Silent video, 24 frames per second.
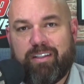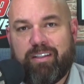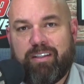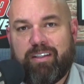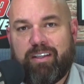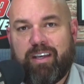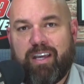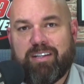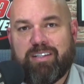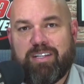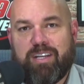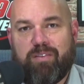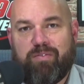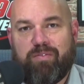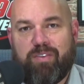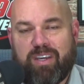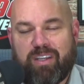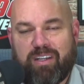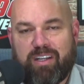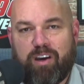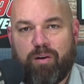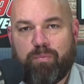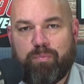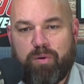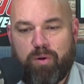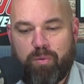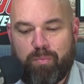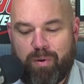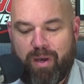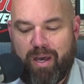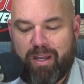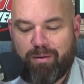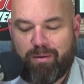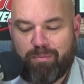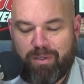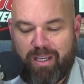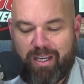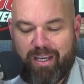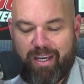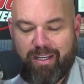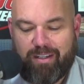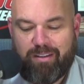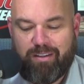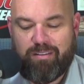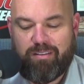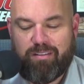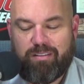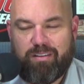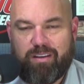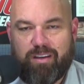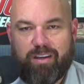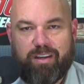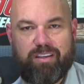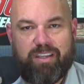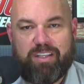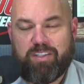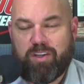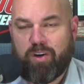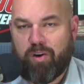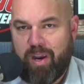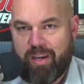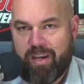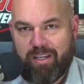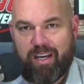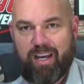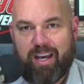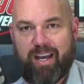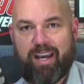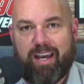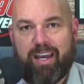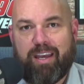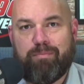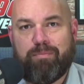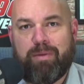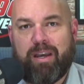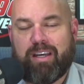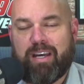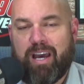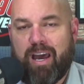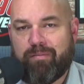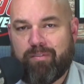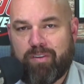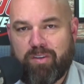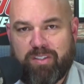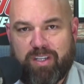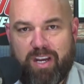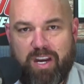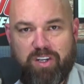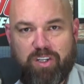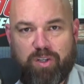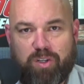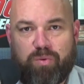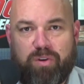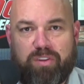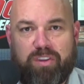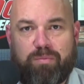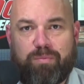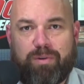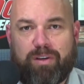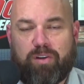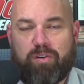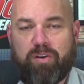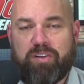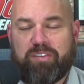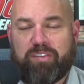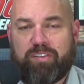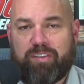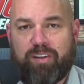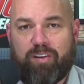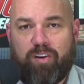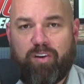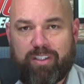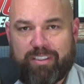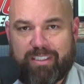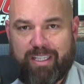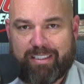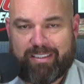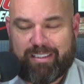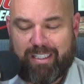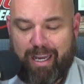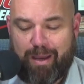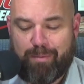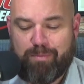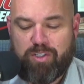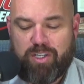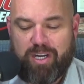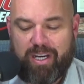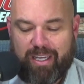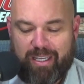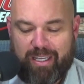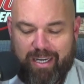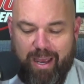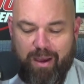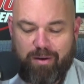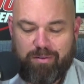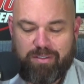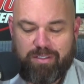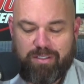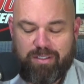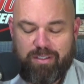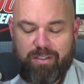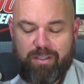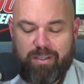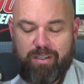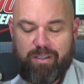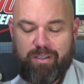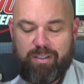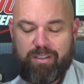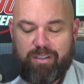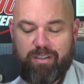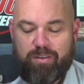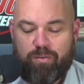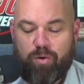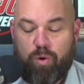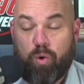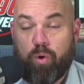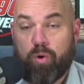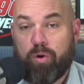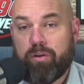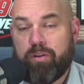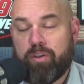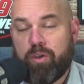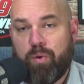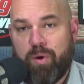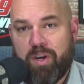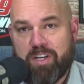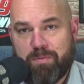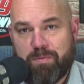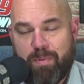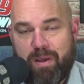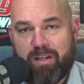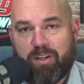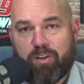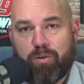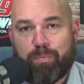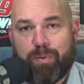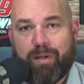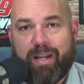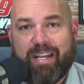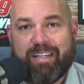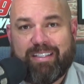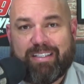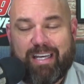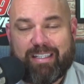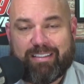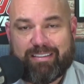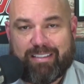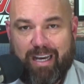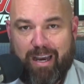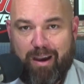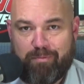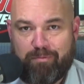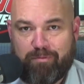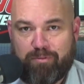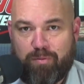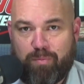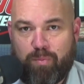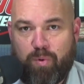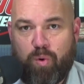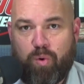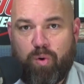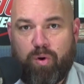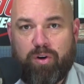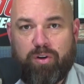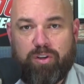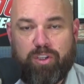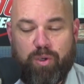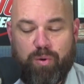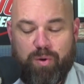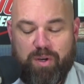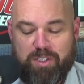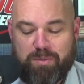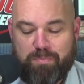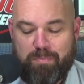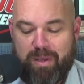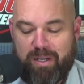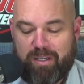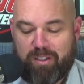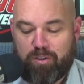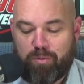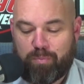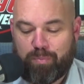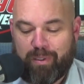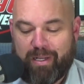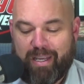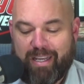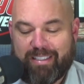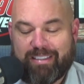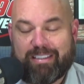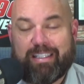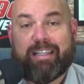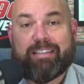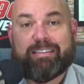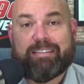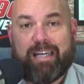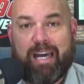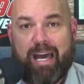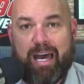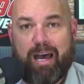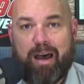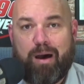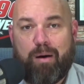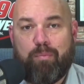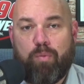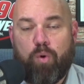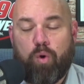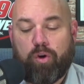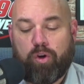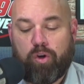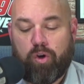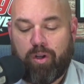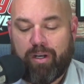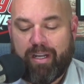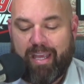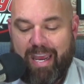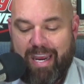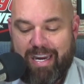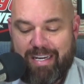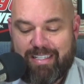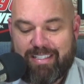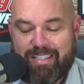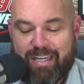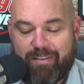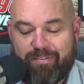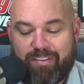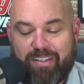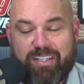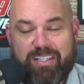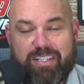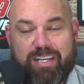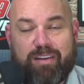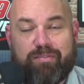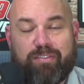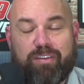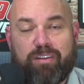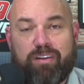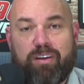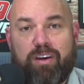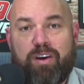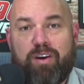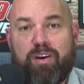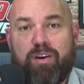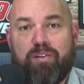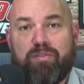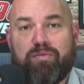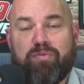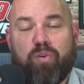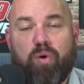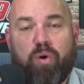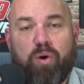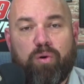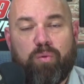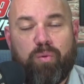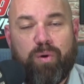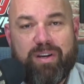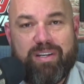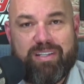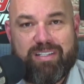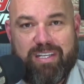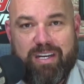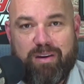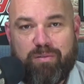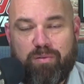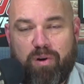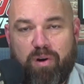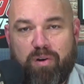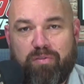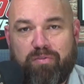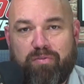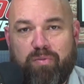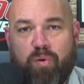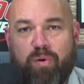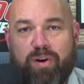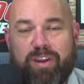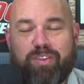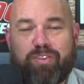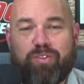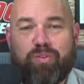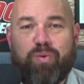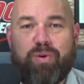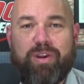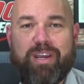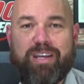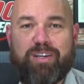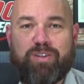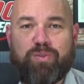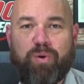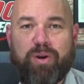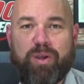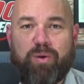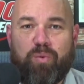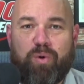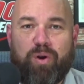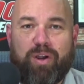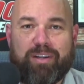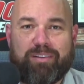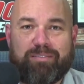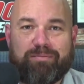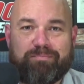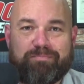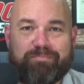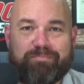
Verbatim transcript: and see if he can help your bottom line. Uh, he's a great guy. My conversation with him at chrisstigall.com, check it out. Or usmedicalplan.com for more, usmedicalplan.com, or call 877 410 4321.